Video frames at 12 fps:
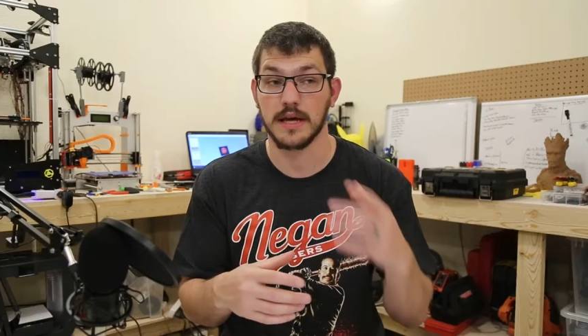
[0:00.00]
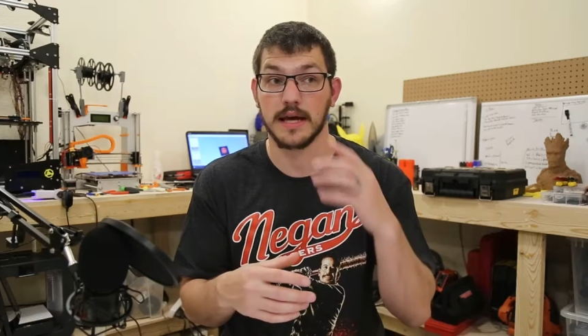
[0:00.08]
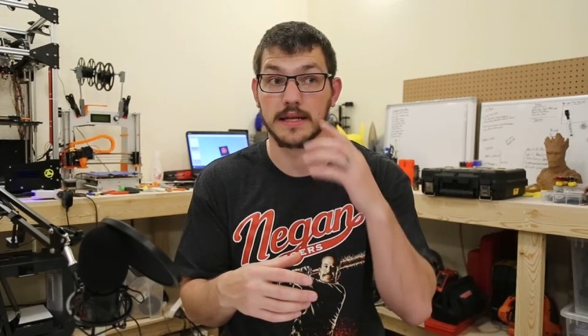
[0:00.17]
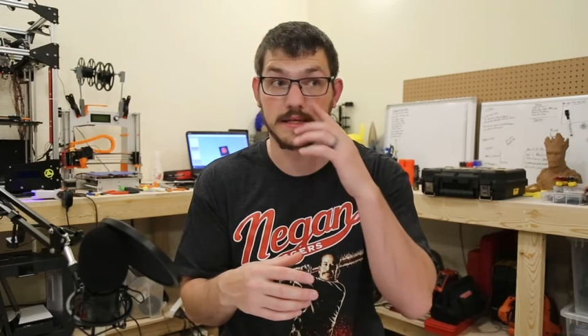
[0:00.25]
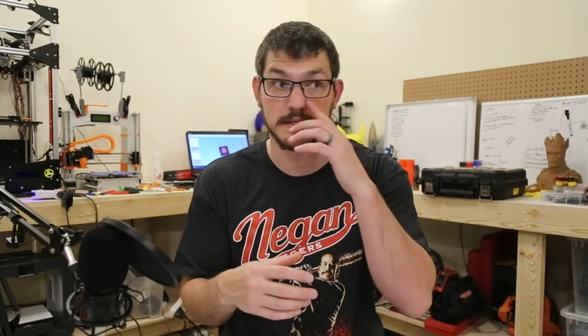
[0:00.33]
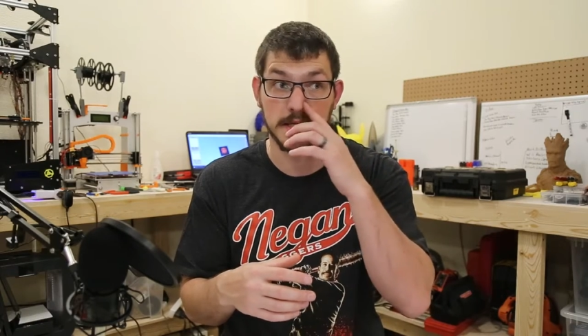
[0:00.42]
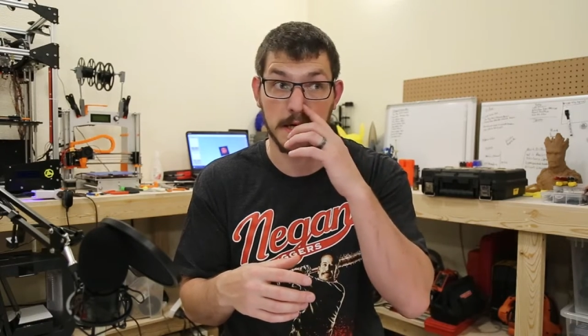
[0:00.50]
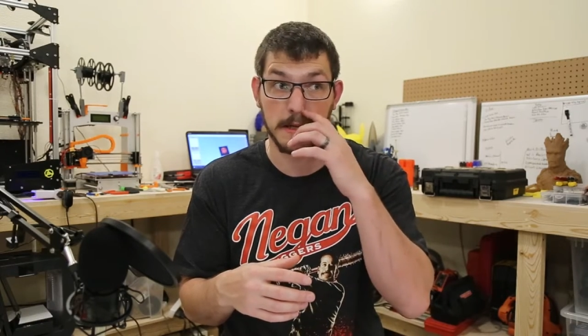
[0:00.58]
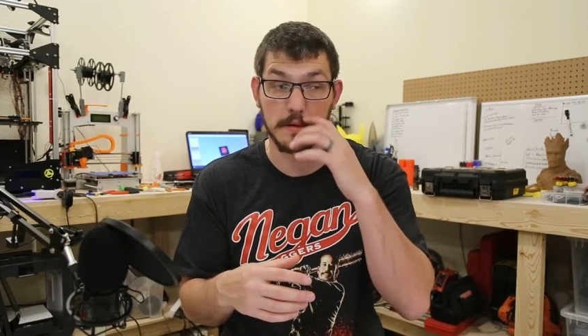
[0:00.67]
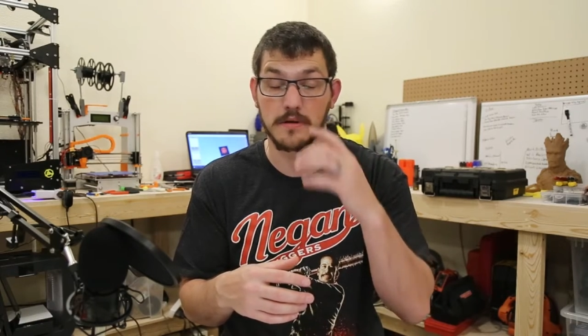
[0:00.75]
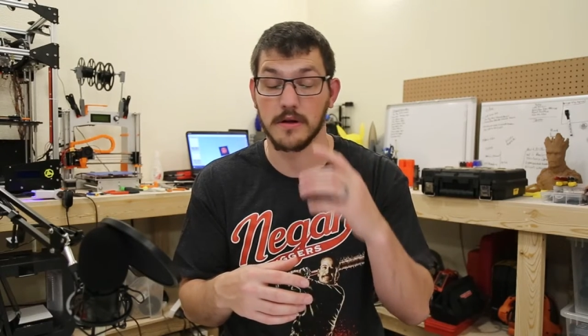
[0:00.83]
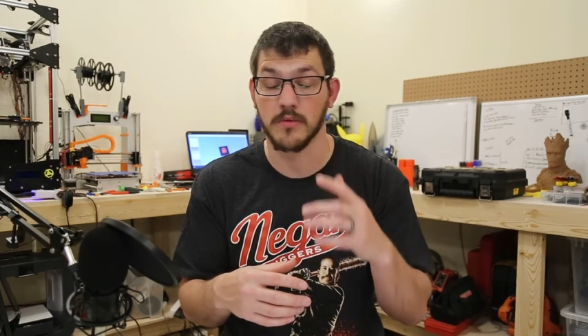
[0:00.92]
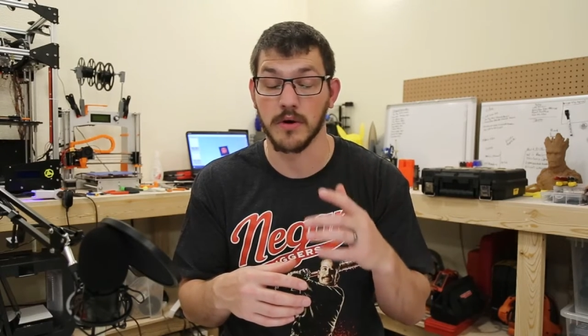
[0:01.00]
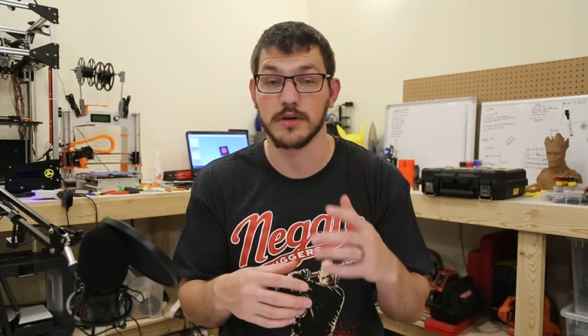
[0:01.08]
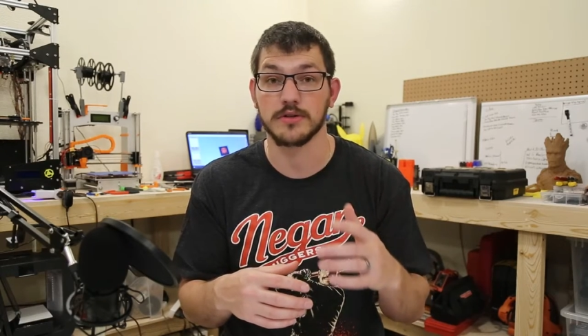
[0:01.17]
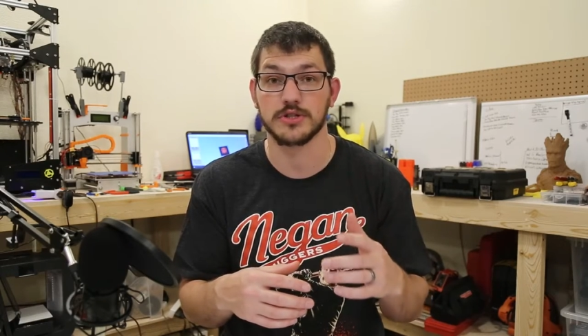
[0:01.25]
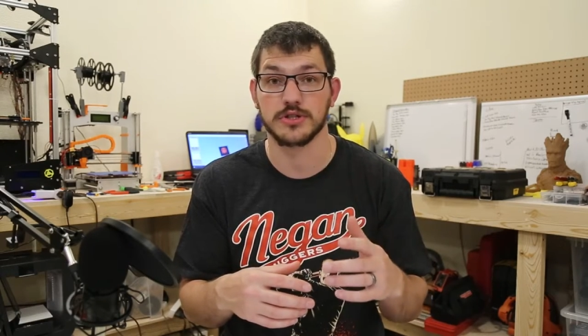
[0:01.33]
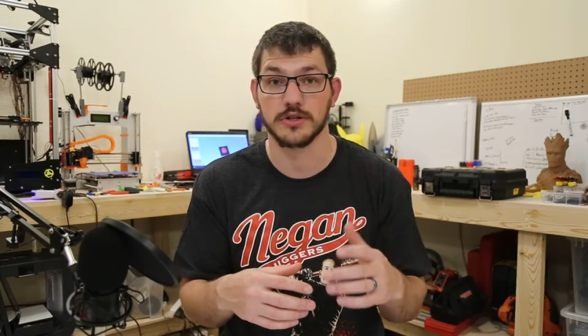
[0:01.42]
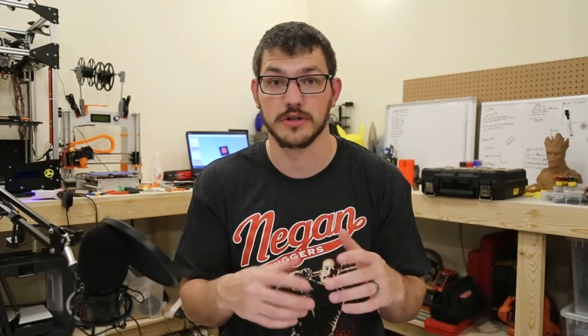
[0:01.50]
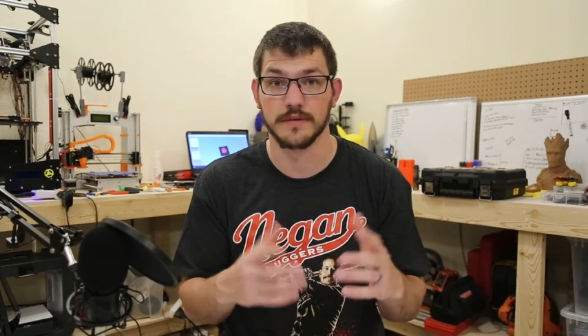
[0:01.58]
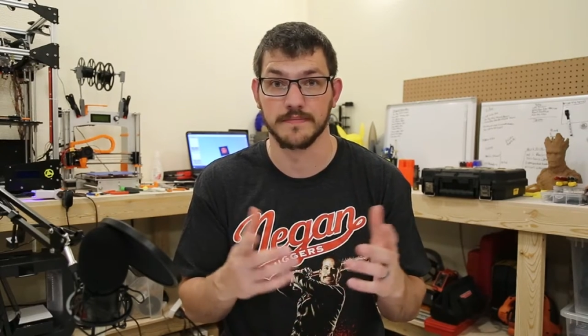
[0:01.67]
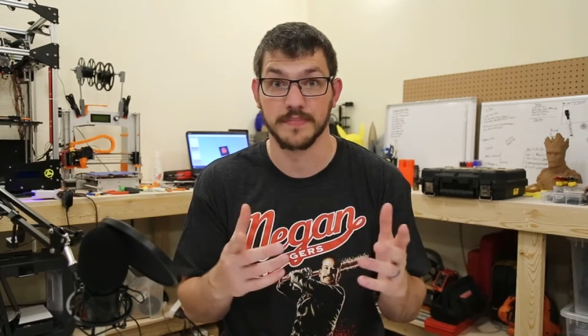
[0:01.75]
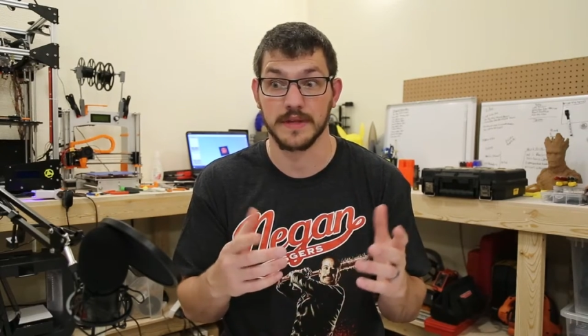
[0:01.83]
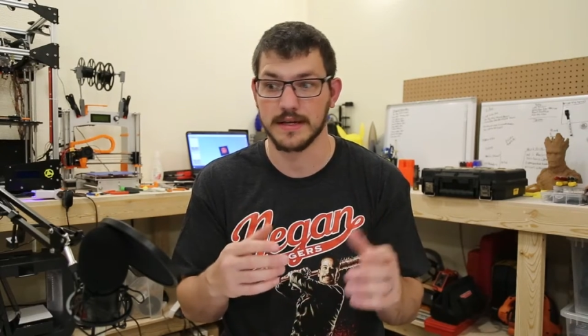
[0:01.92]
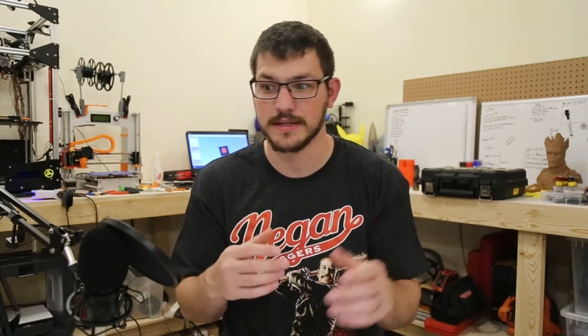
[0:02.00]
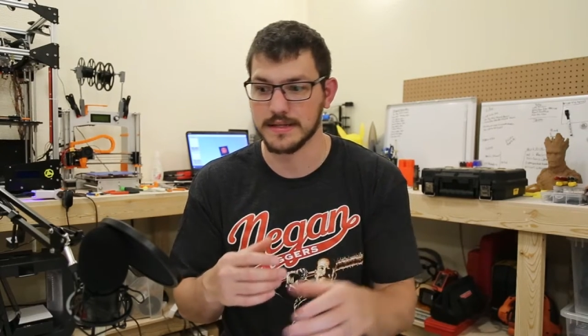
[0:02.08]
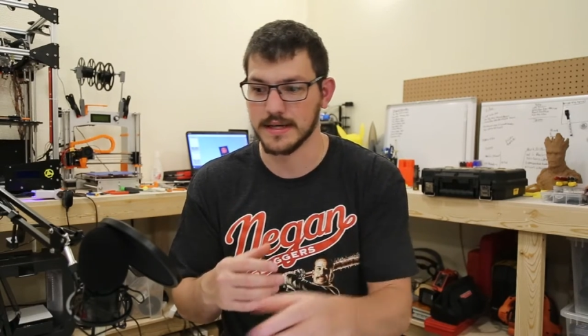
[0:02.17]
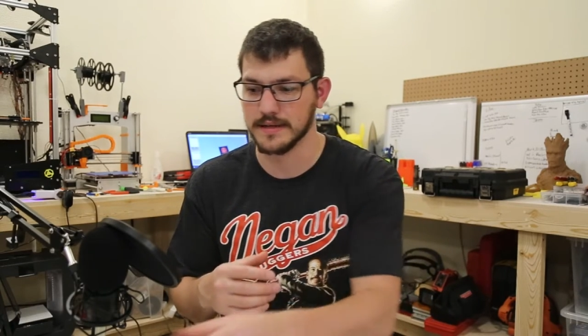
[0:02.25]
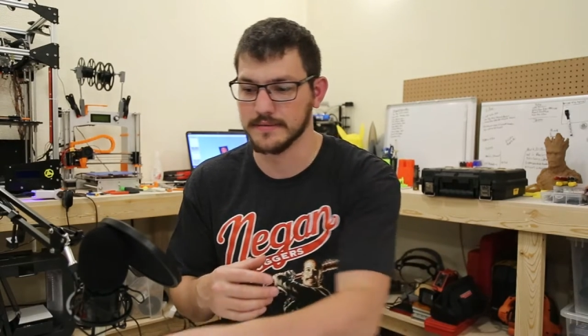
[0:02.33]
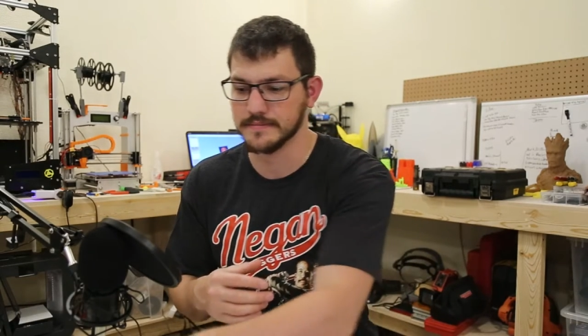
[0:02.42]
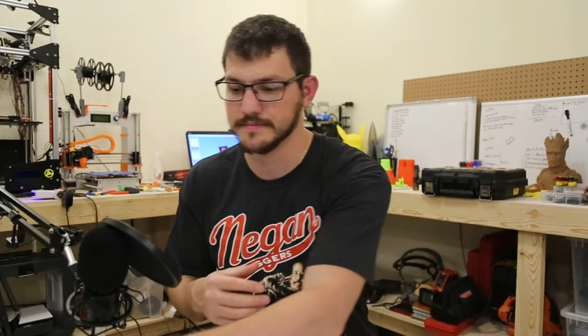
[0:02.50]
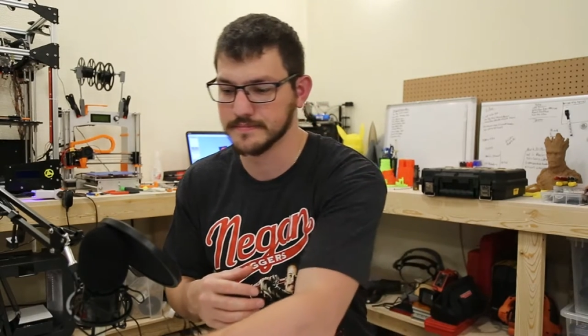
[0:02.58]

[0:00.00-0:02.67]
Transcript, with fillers: And he said, you know what, sure. And he did.